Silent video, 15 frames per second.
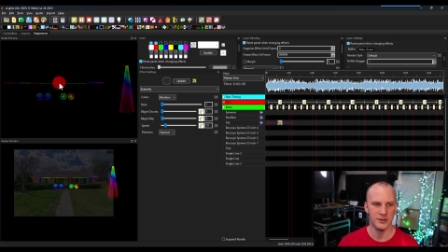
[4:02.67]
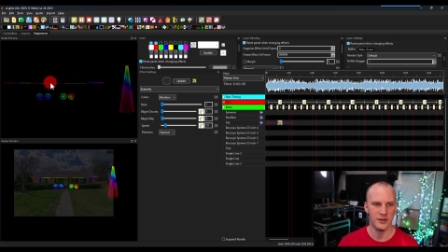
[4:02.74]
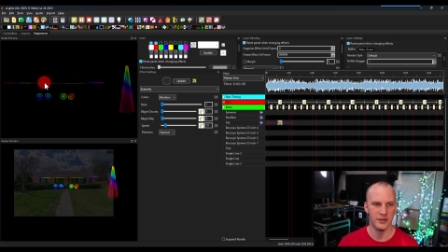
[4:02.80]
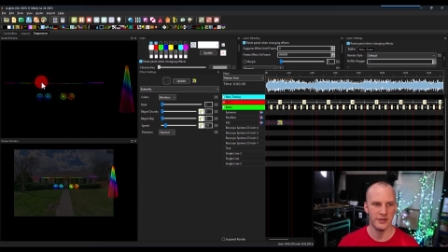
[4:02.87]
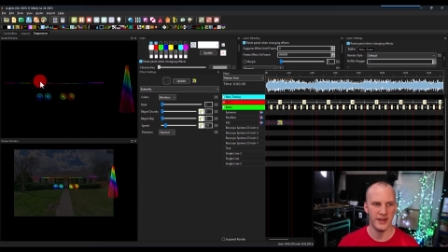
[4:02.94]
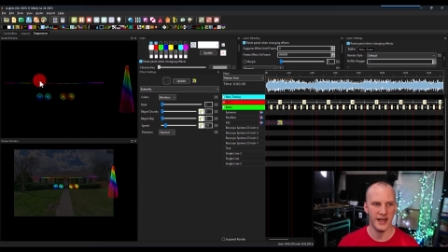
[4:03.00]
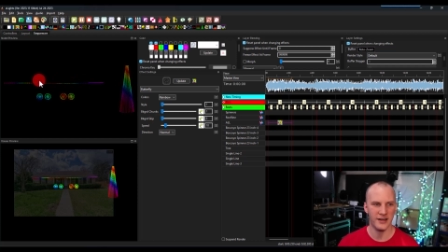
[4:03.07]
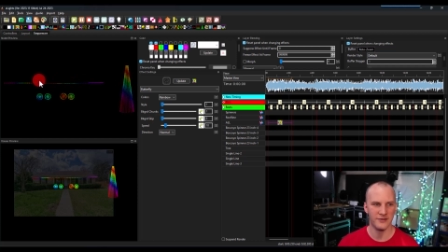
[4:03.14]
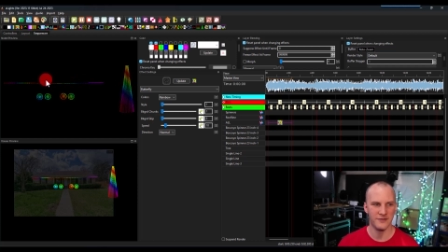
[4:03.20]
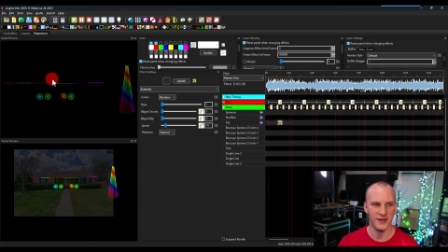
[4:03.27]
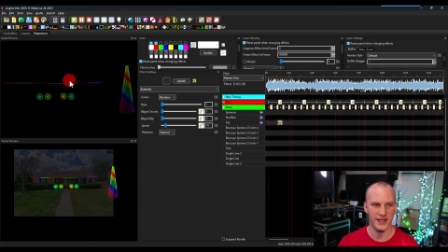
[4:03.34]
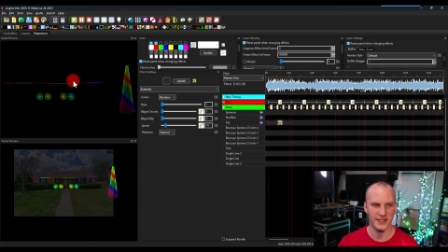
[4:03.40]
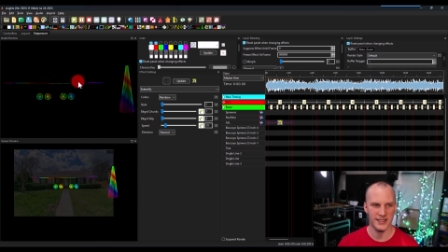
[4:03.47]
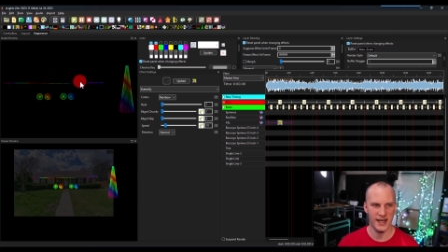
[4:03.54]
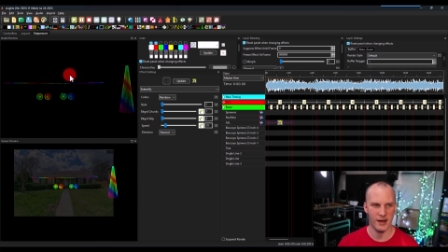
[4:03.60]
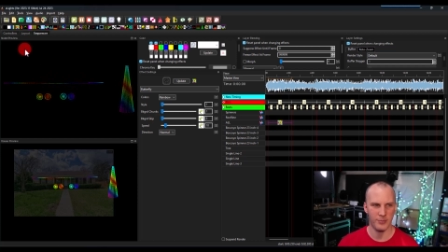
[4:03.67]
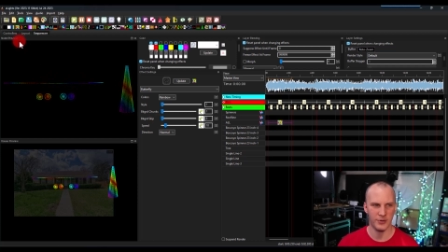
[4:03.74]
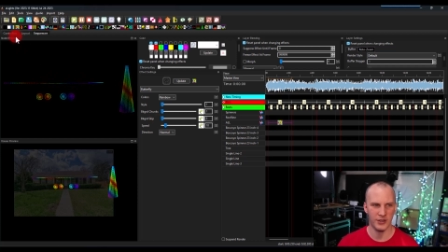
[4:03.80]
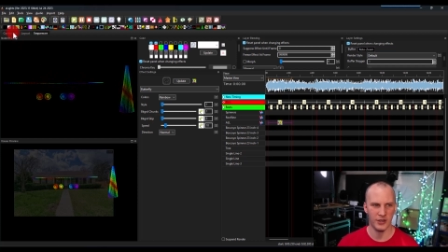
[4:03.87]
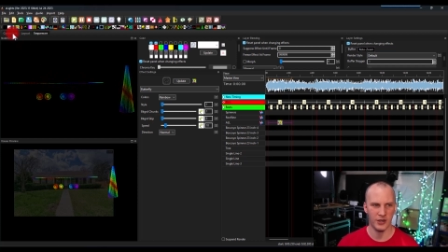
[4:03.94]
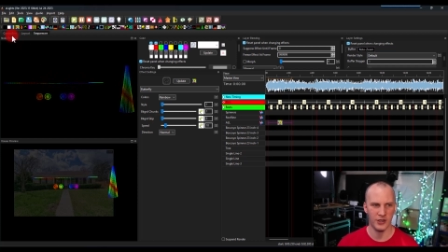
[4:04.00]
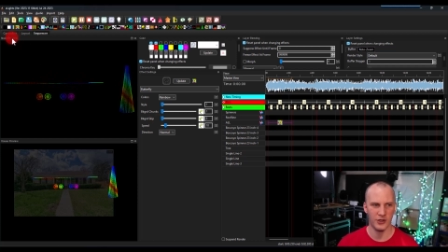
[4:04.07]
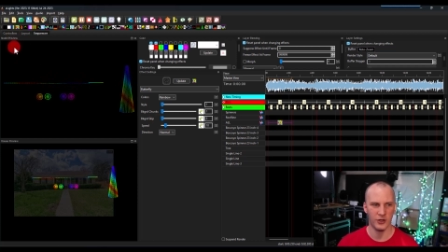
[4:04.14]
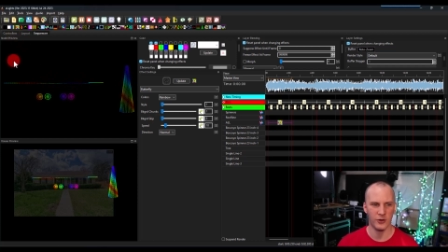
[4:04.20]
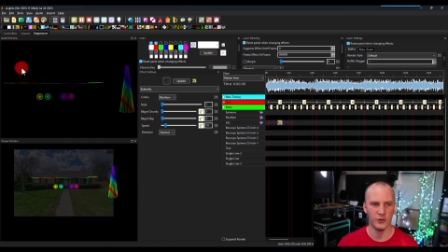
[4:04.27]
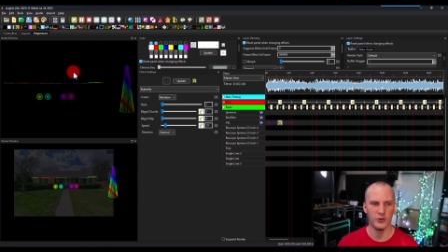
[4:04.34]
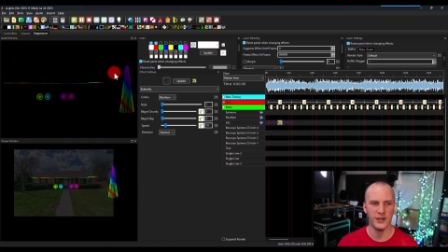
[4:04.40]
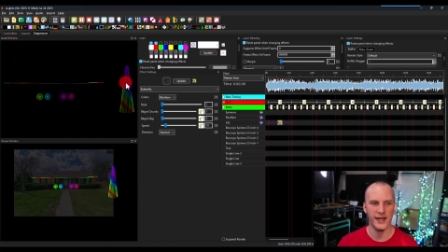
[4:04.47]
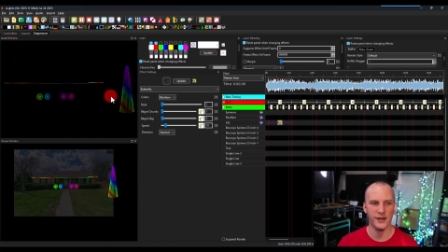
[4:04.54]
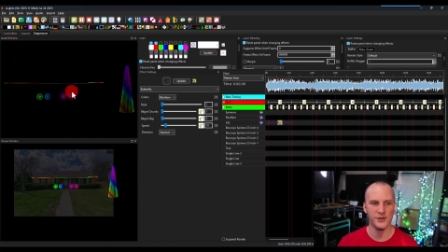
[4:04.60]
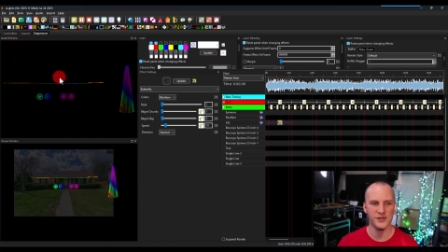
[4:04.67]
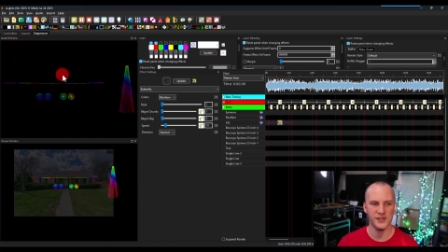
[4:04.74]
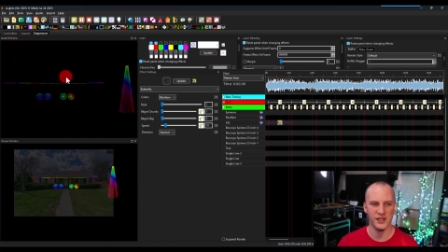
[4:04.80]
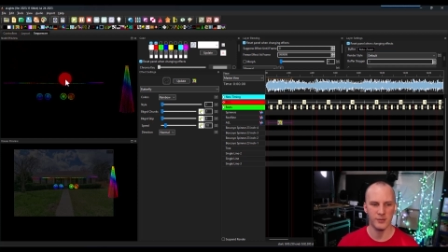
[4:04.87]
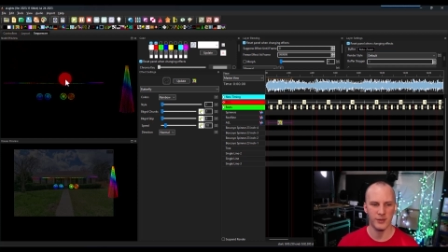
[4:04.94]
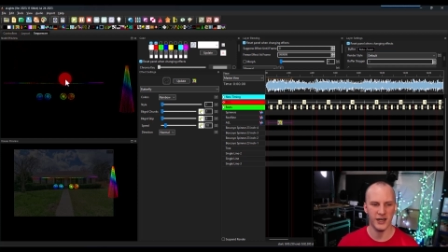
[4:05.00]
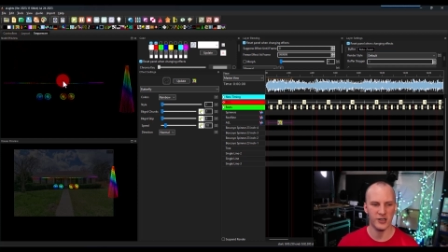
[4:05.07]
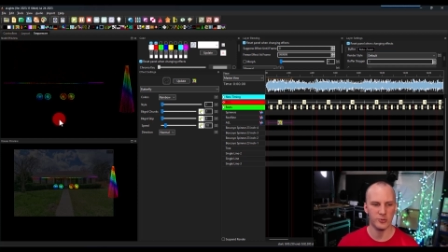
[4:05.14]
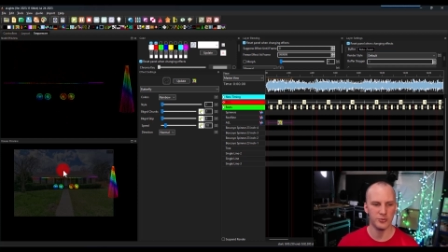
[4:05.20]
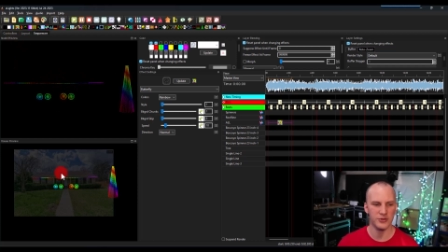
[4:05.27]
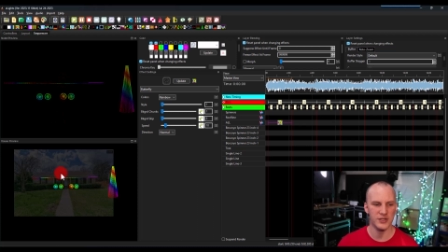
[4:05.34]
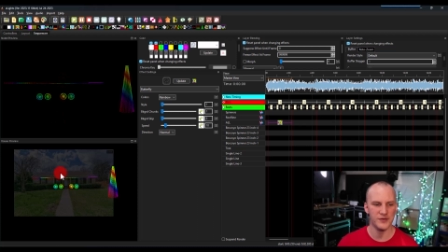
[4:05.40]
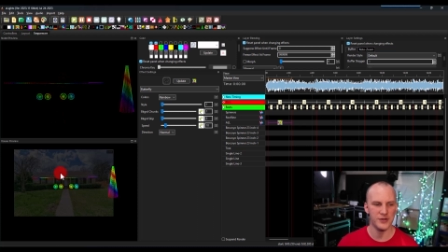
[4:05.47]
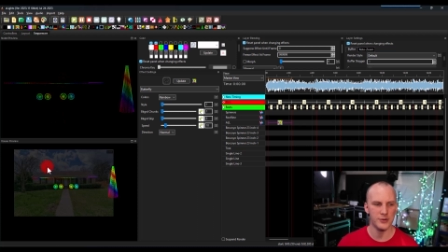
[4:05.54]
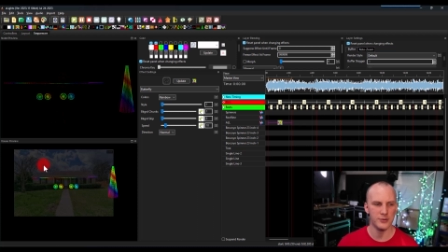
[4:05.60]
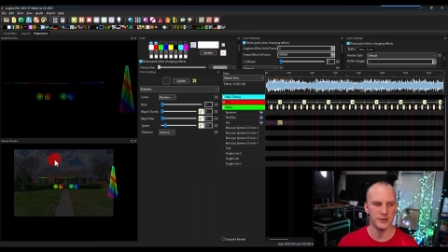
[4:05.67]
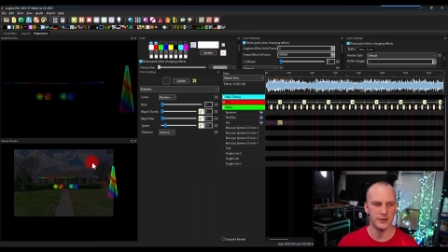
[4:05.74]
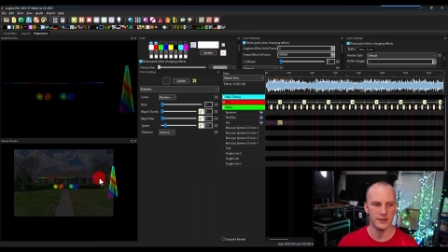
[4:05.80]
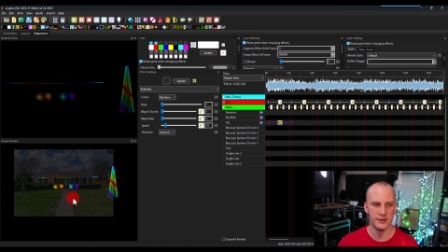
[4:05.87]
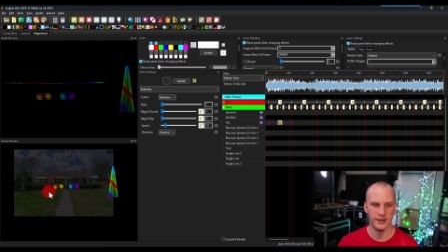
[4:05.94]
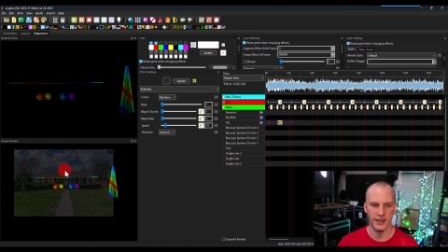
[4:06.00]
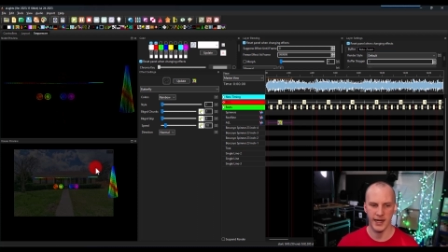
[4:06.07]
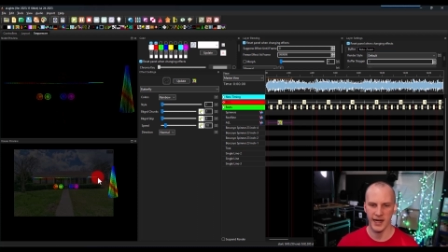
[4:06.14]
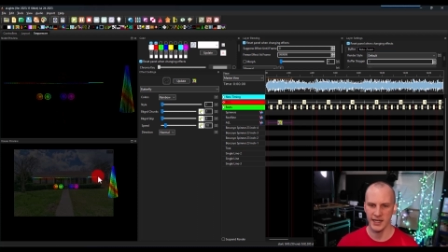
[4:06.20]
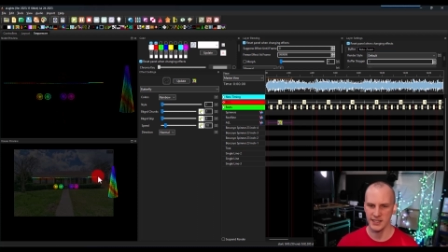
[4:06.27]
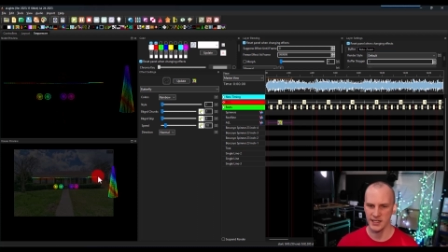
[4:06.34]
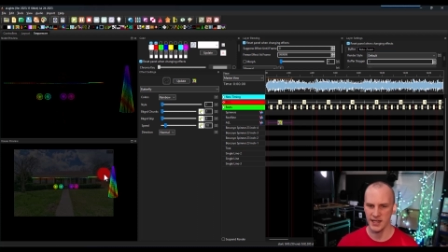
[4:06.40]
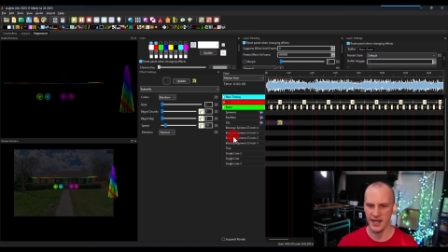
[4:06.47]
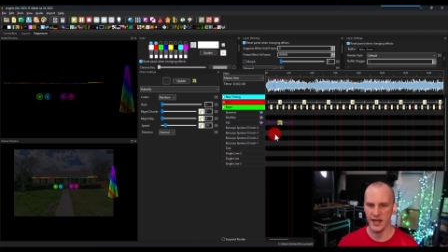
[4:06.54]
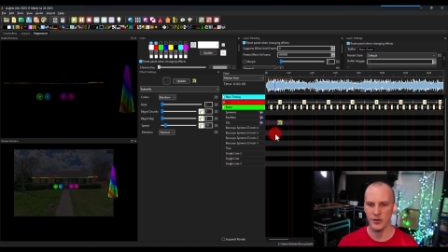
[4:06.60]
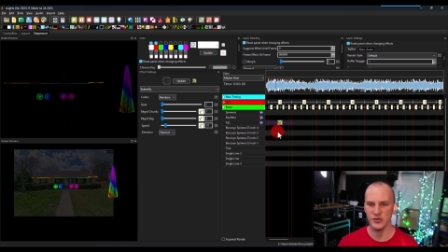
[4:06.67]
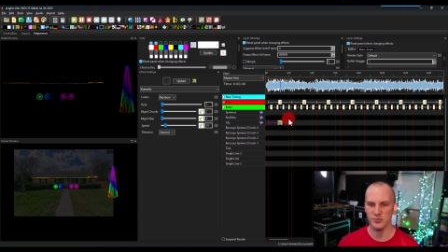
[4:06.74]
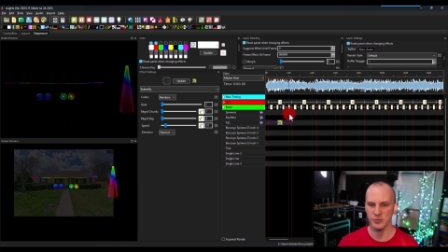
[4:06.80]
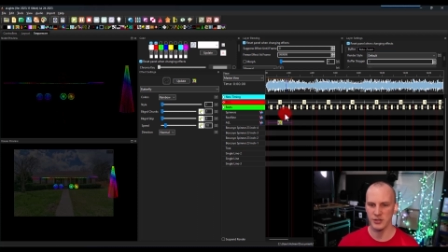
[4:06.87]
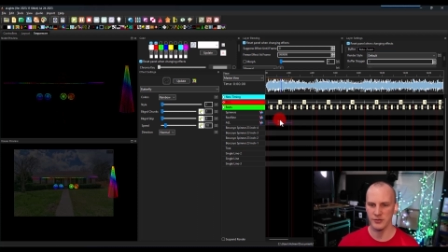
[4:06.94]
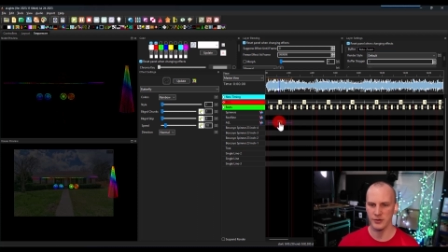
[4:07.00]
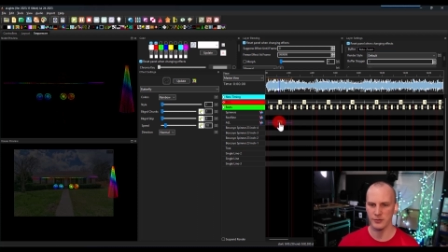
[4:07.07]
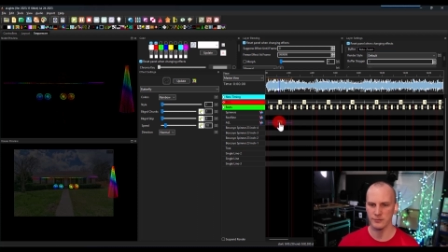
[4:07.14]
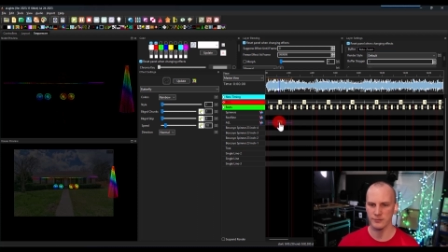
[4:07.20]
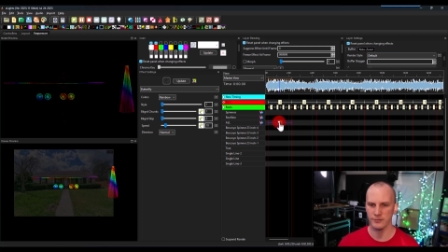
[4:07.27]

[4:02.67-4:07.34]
that effect happen on the whole house in the model preview and in the house preview.